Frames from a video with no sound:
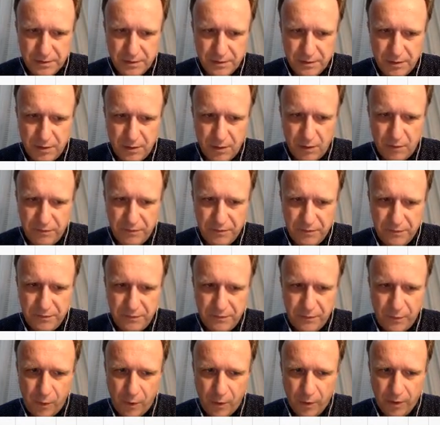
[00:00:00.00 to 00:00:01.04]
of
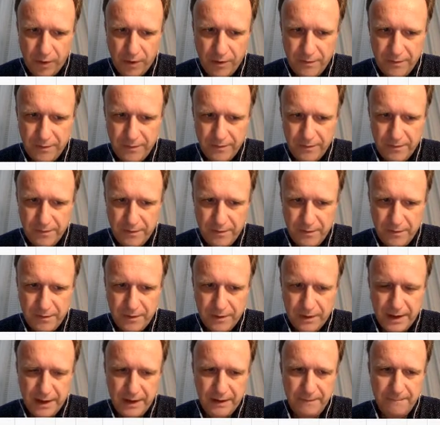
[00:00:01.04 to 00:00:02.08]
4.
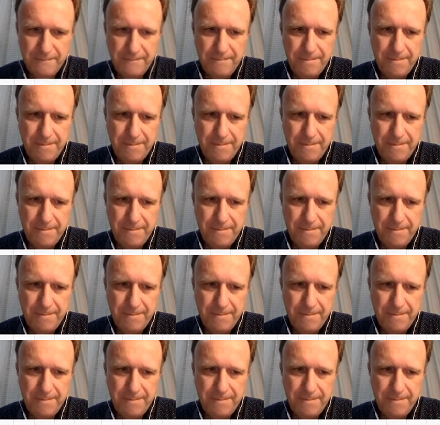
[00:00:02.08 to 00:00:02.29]
Okay?